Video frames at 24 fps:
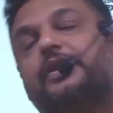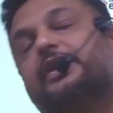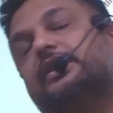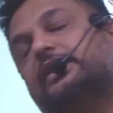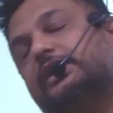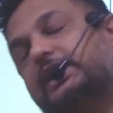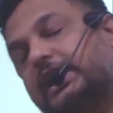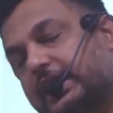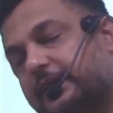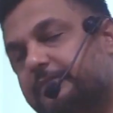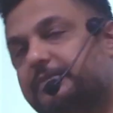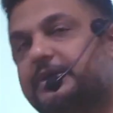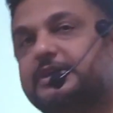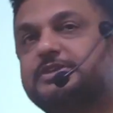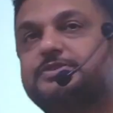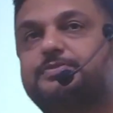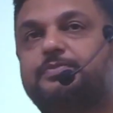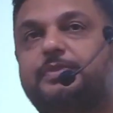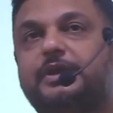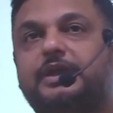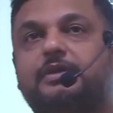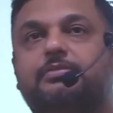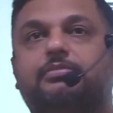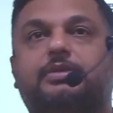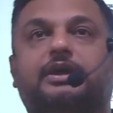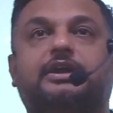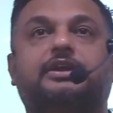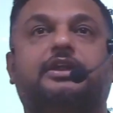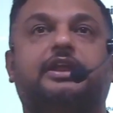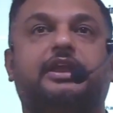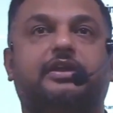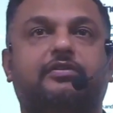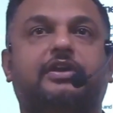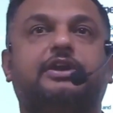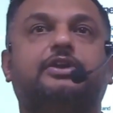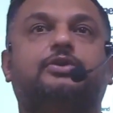MSP,
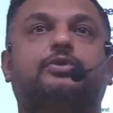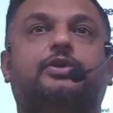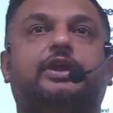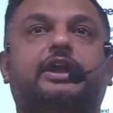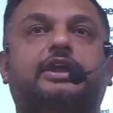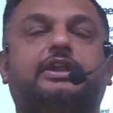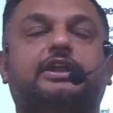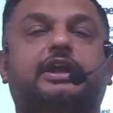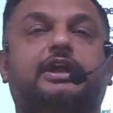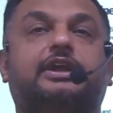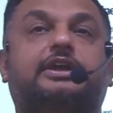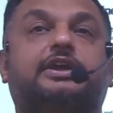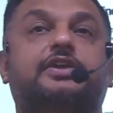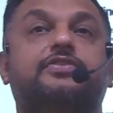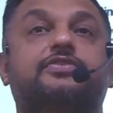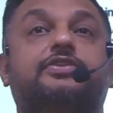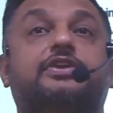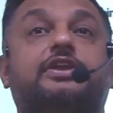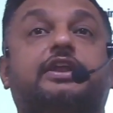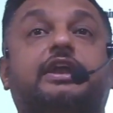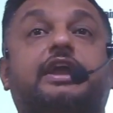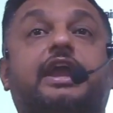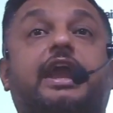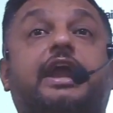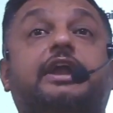but even today they are considering